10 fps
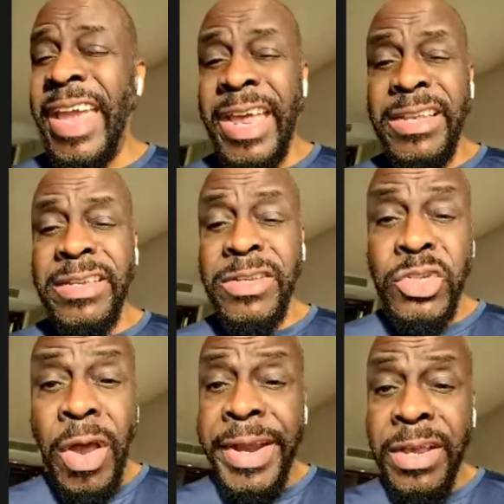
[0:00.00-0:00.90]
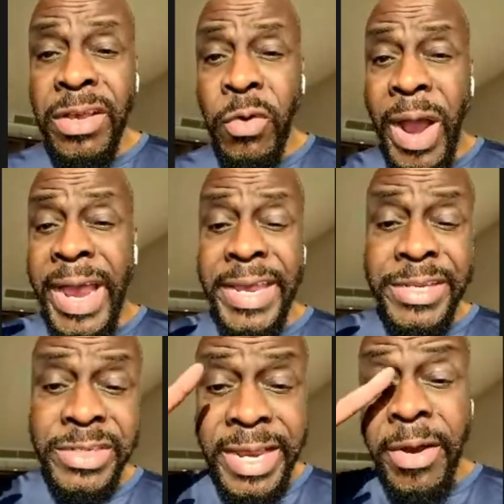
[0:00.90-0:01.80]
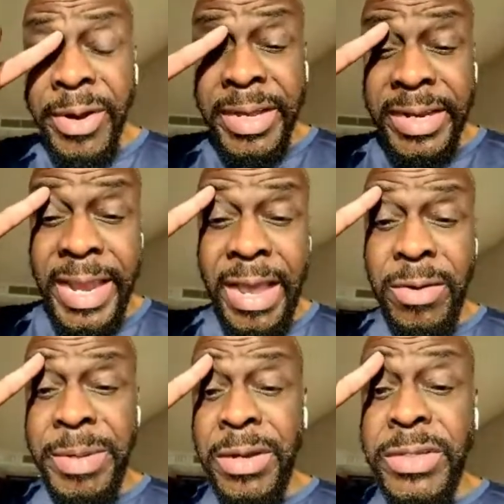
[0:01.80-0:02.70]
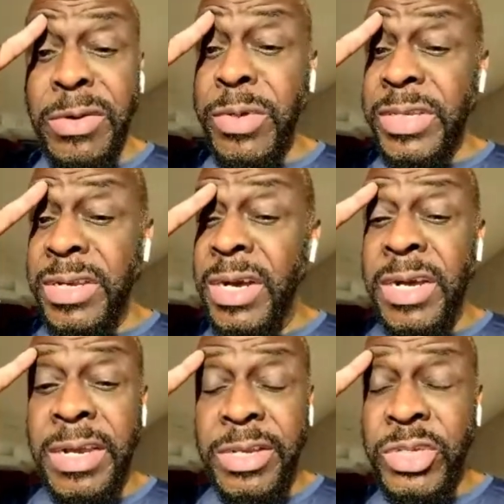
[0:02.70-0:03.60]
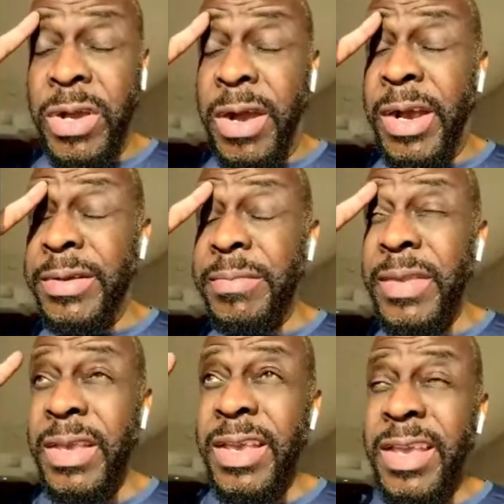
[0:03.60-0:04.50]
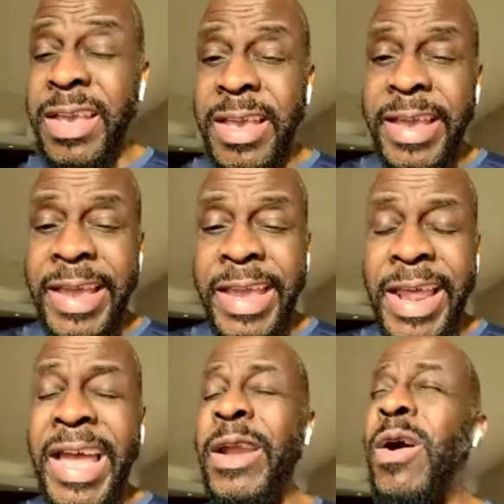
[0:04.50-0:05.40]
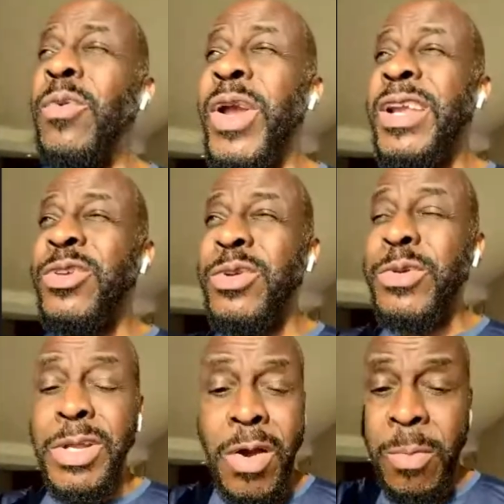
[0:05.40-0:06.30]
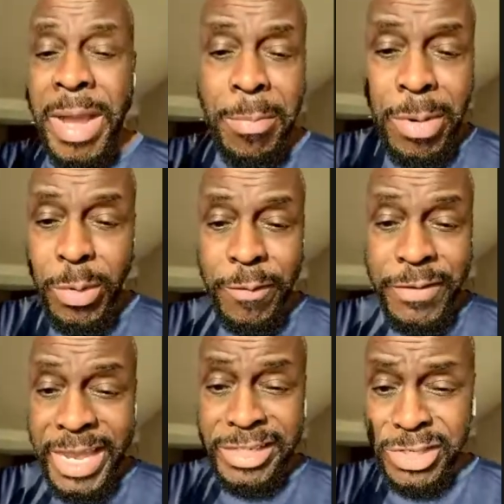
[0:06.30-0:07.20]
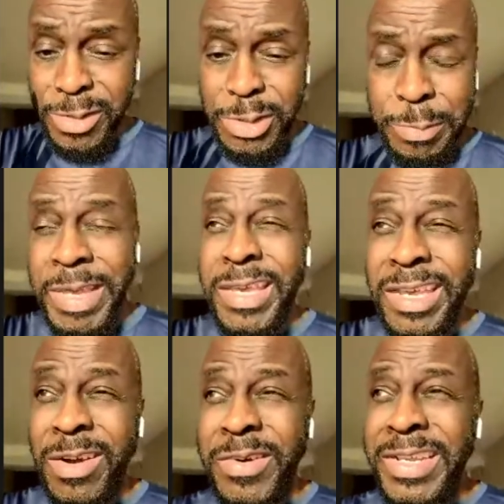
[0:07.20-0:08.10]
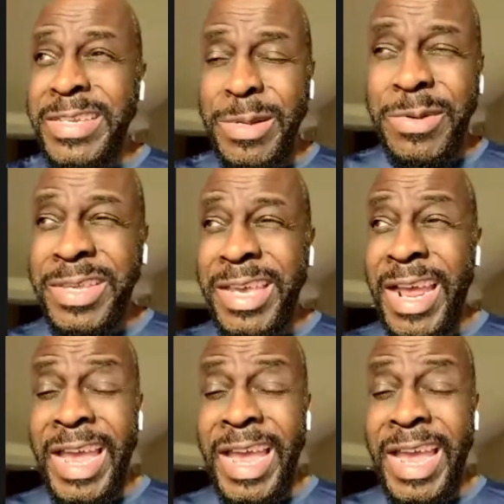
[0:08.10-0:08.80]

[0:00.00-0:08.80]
and started crying hysterically now because it was an ugly scar. And I had already used all my motivational speaking on this little kid.